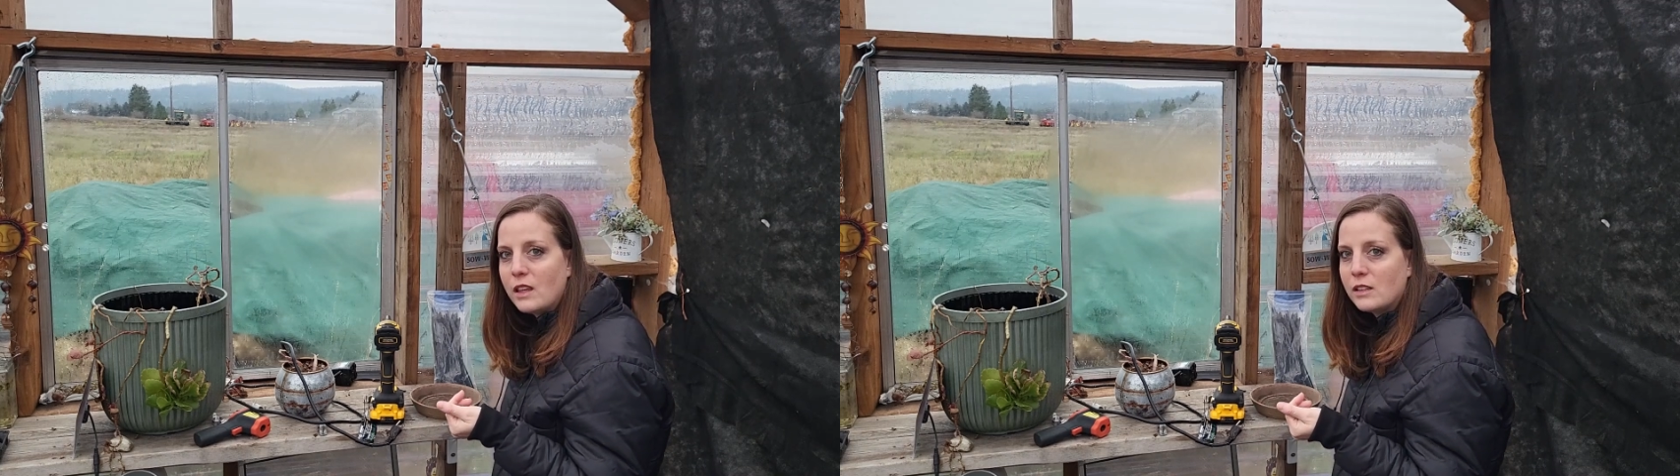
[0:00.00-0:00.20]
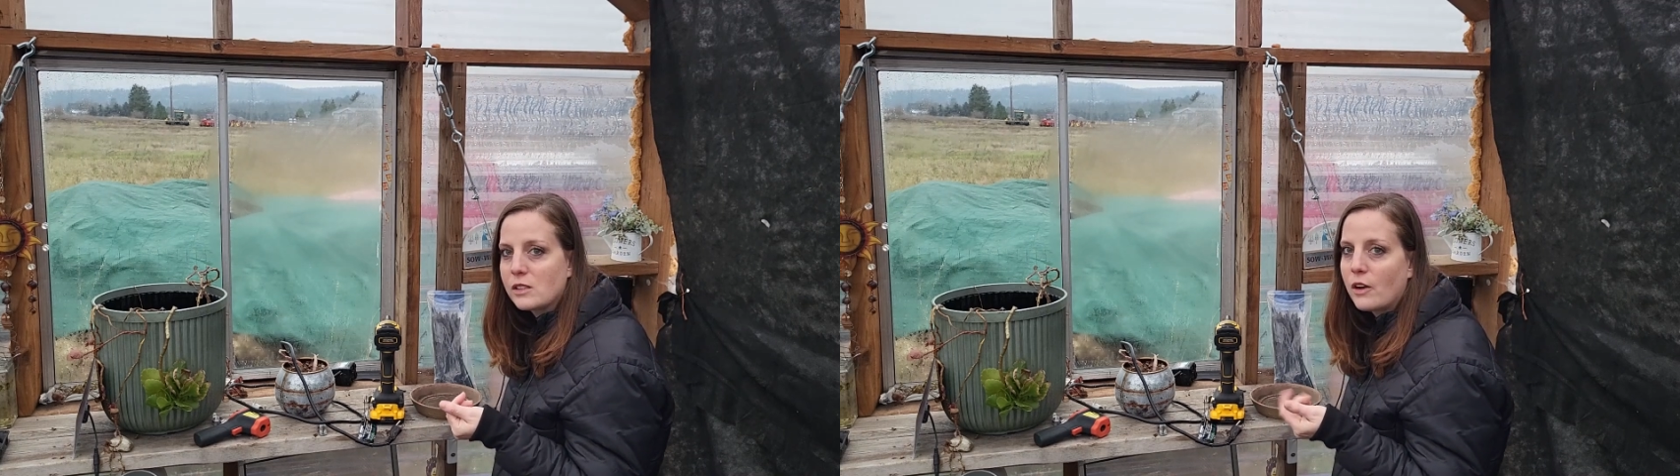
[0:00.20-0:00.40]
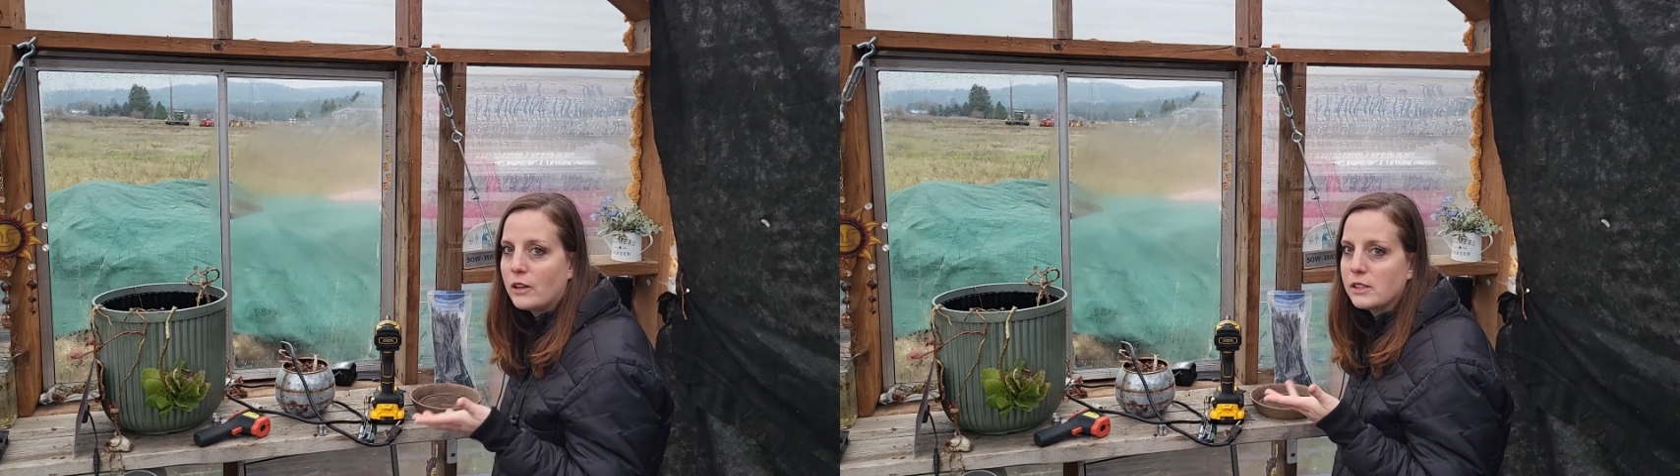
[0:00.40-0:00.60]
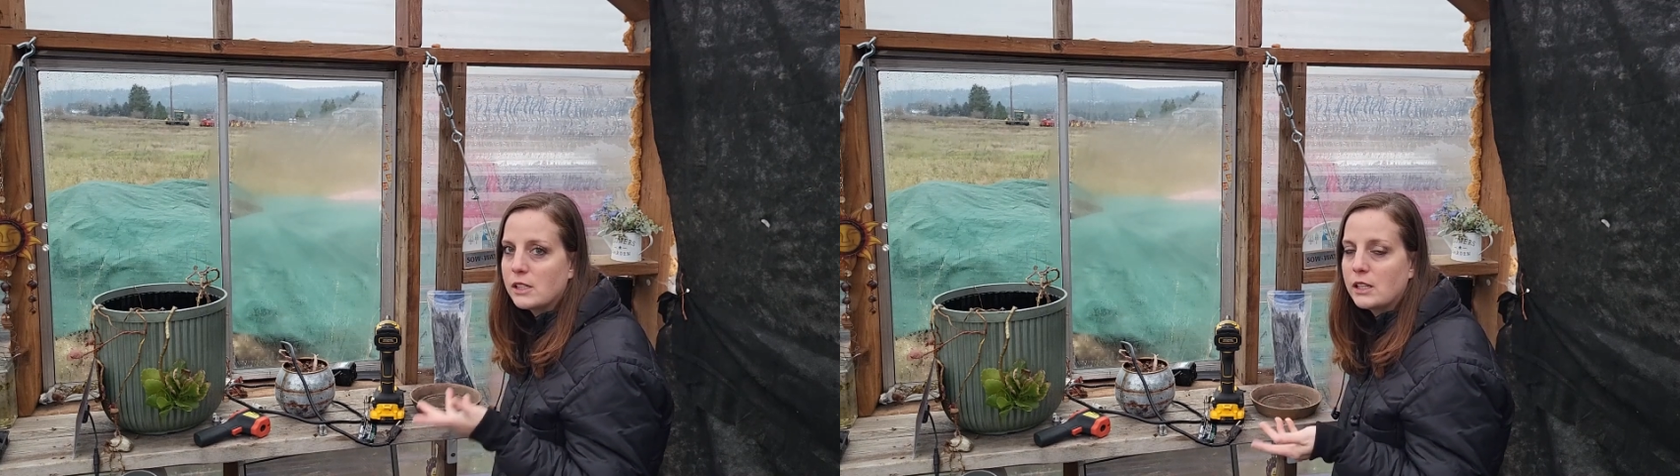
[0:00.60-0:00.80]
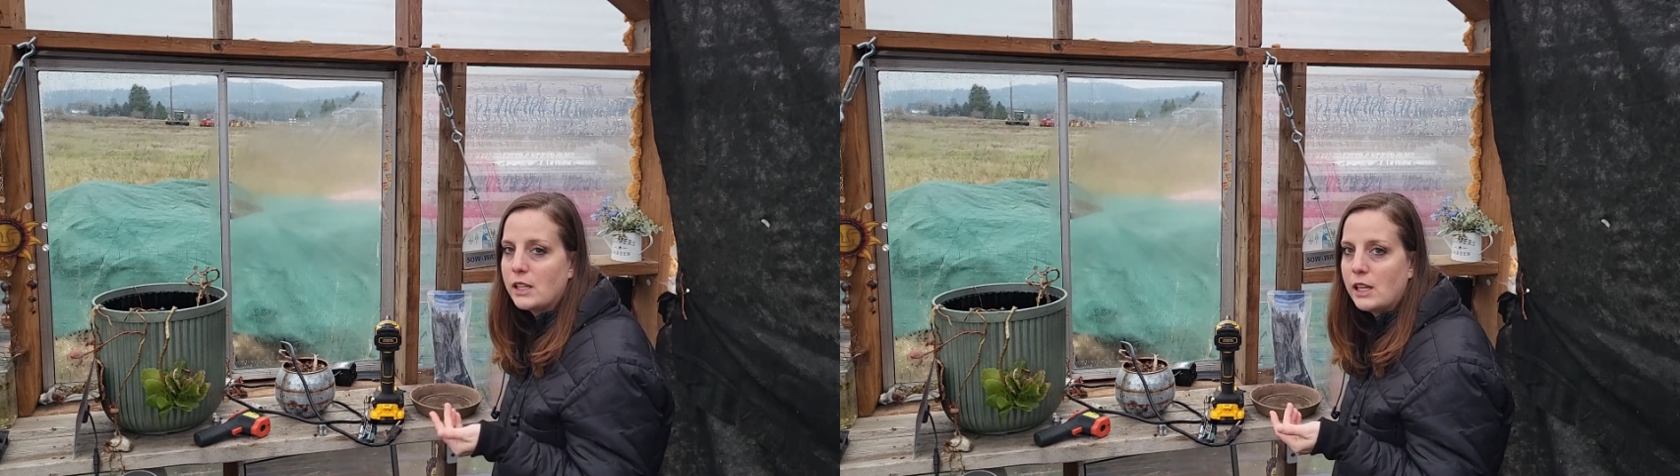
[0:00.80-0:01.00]
that is
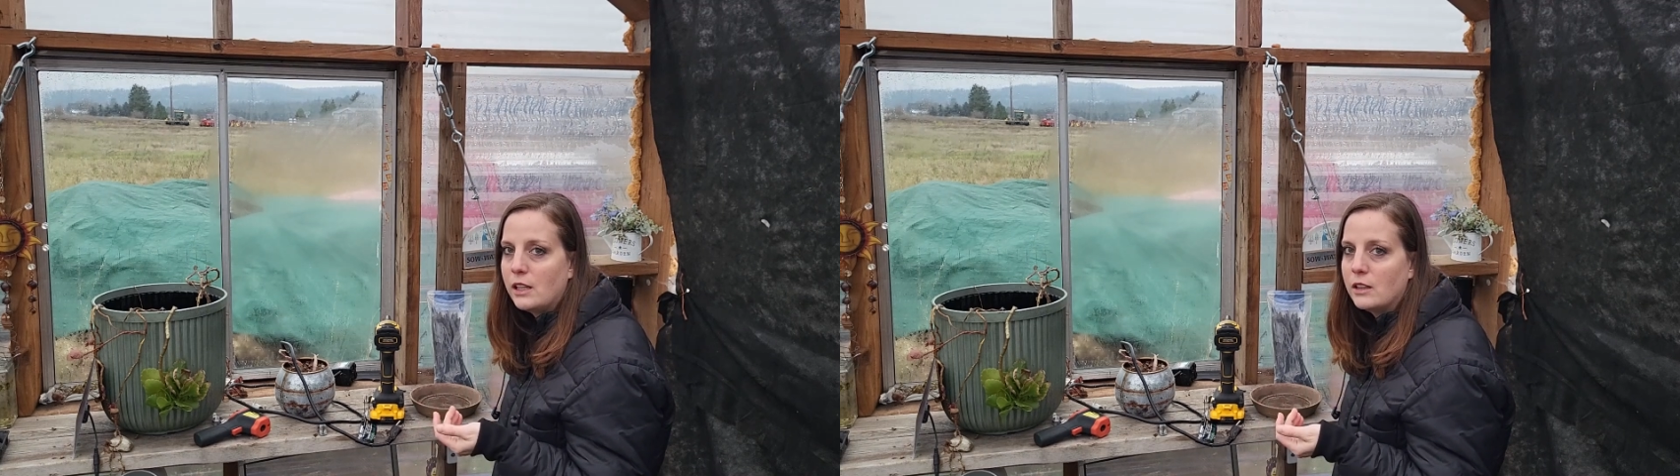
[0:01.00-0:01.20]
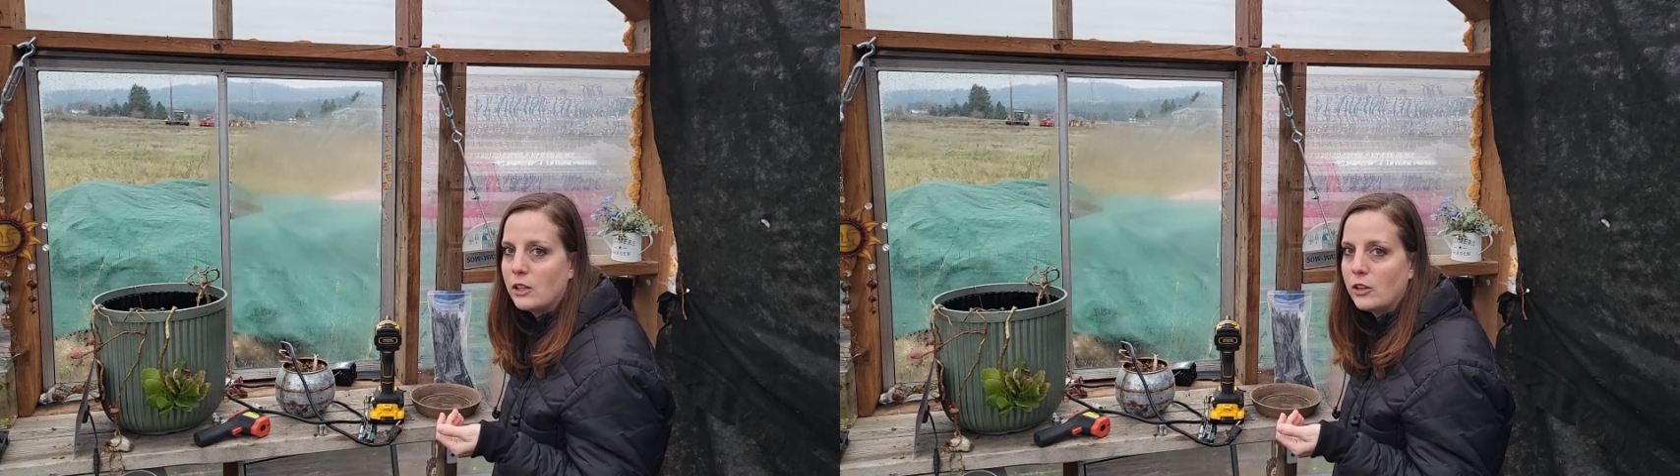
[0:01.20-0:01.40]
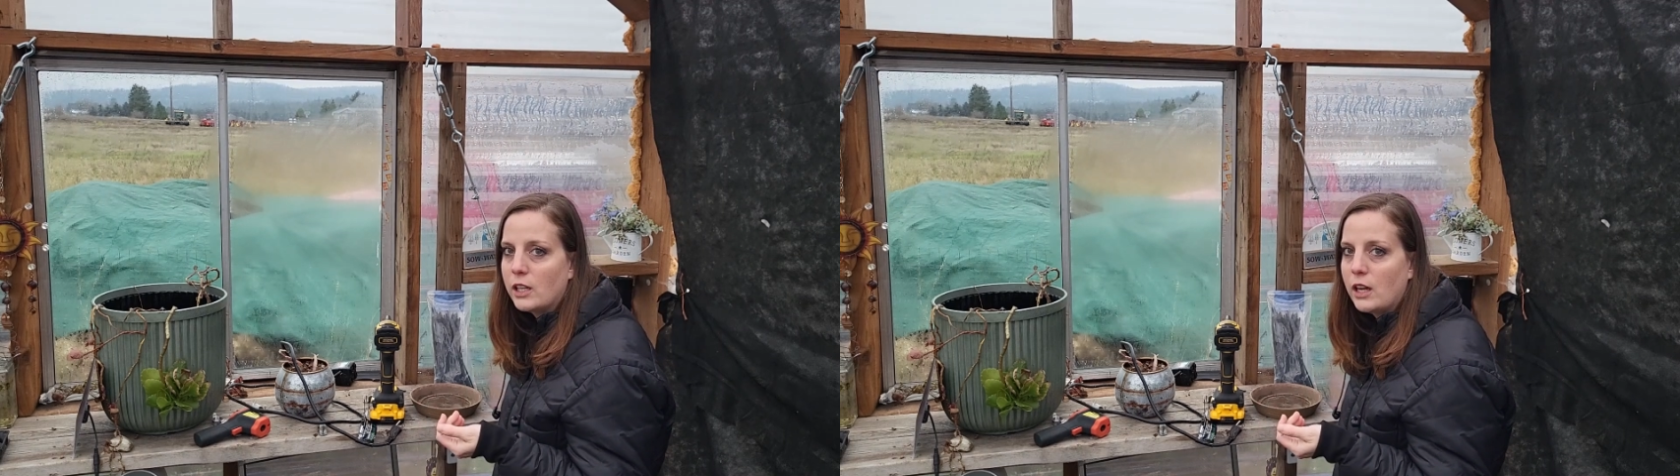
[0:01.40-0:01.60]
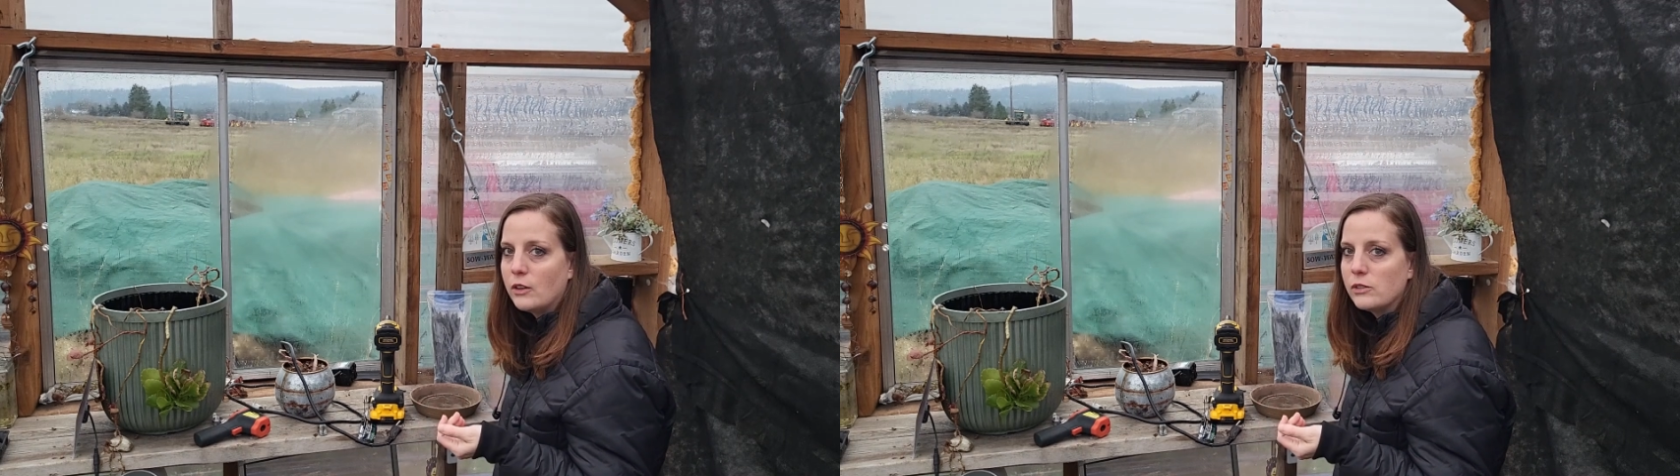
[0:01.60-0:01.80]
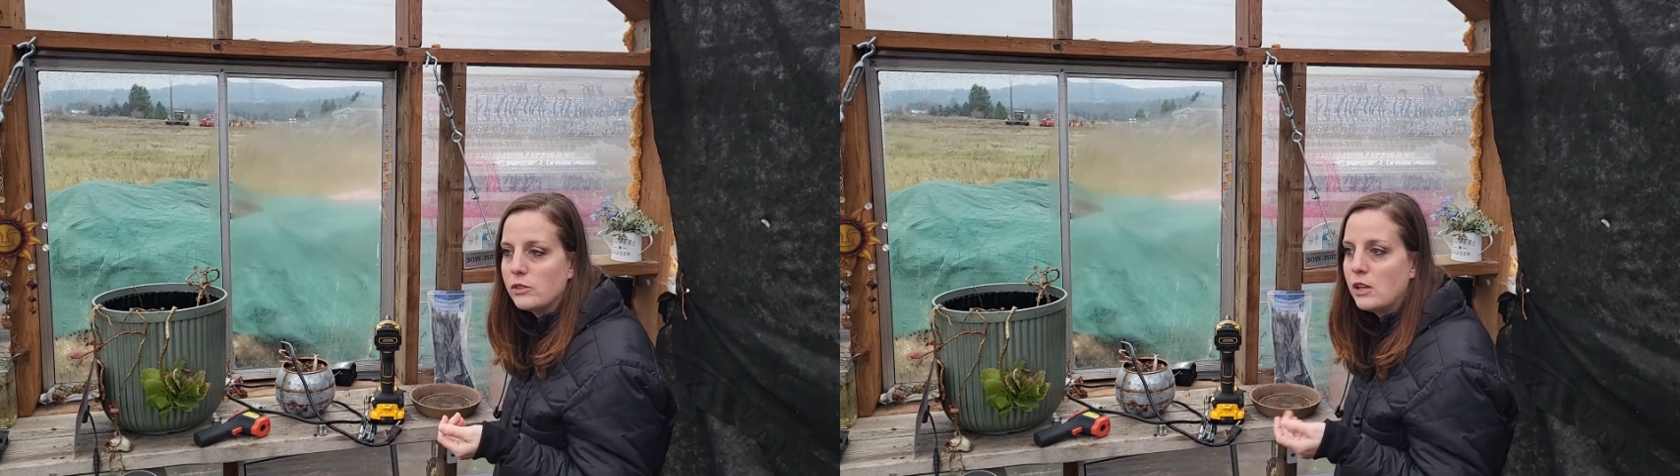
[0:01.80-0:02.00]
constantly hitting the
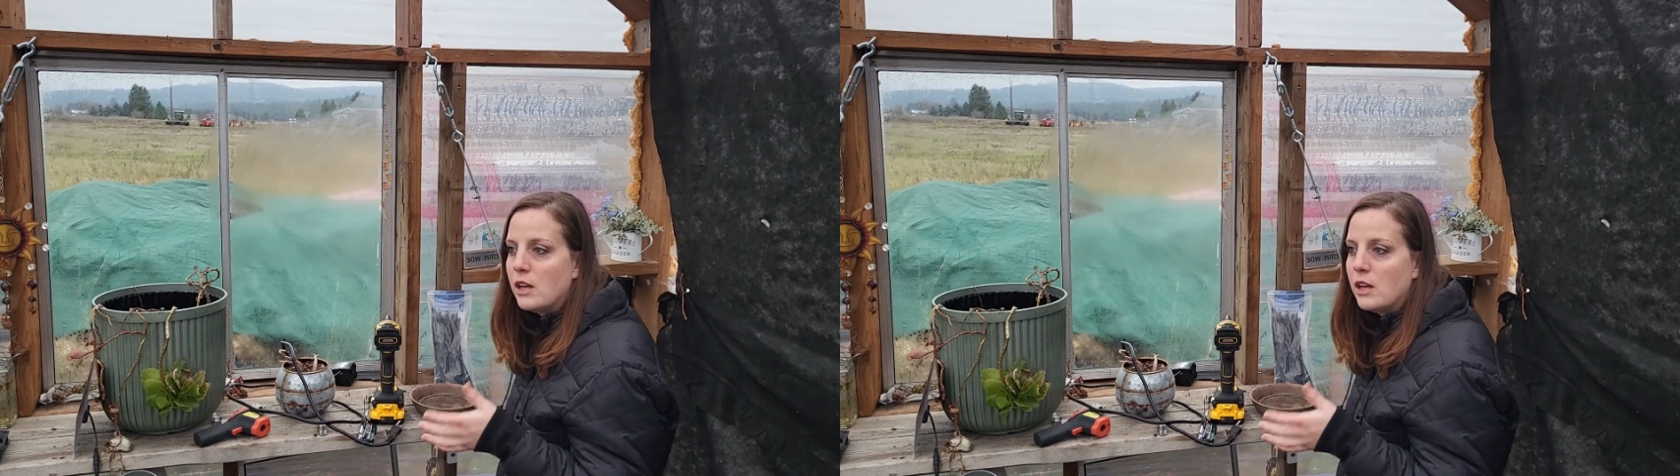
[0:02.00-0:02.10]
greenhouse.